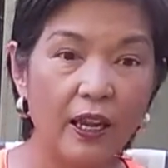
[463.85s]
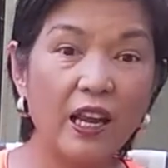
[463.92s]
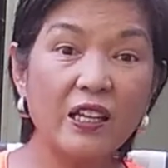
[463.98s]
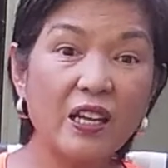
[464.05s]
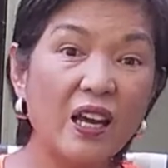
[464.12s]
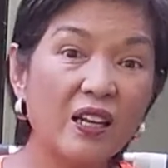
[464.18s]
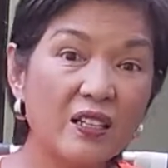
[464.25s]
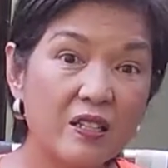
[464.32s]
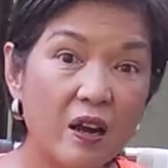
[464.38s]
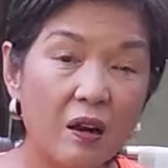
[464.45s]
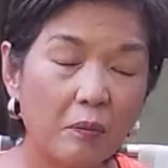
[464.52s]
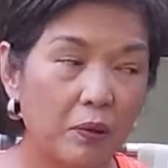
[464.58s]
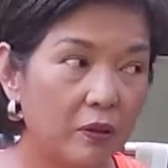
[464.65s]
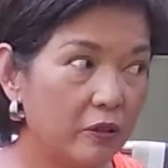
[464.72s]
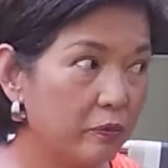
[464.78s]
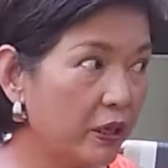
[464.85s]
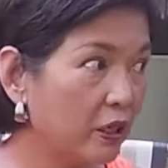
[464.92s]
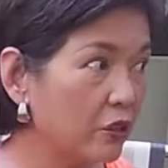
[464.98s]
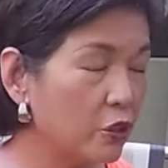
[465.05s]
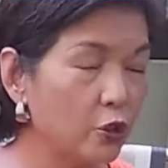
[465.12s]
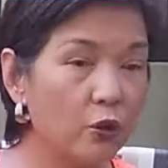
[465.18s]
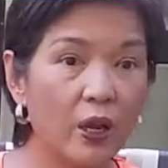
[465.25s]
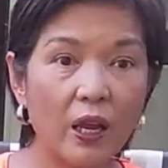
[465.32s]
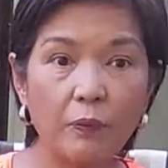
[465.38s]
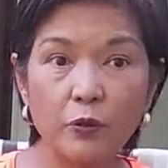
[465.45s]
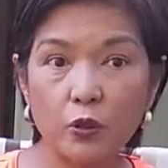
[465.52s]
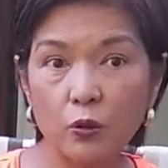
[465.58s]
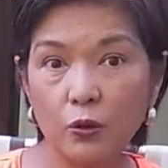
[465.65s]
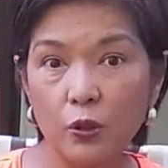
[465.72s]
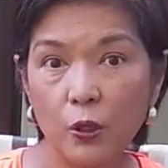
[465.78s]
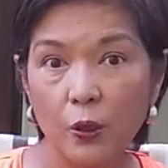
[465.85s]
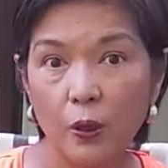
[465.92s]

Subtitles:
It had doubled because you have to